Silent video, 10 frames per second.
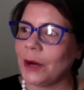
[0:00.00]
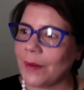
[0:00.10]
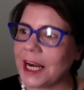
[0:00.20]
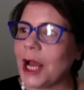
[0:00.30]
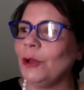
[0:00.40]

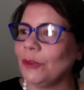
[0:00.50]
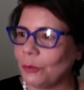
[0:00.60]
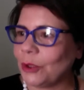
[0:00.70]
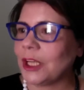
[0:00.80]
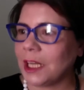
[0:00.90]
I know
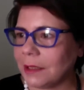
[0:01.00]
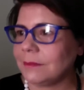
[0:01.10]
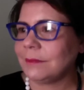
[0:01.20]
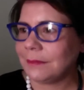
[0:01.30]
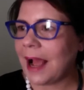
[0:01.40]
that we're going to
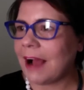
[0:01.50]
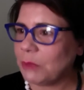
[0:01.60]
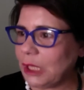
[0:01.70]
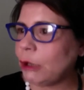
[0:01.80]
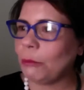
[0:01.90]
have money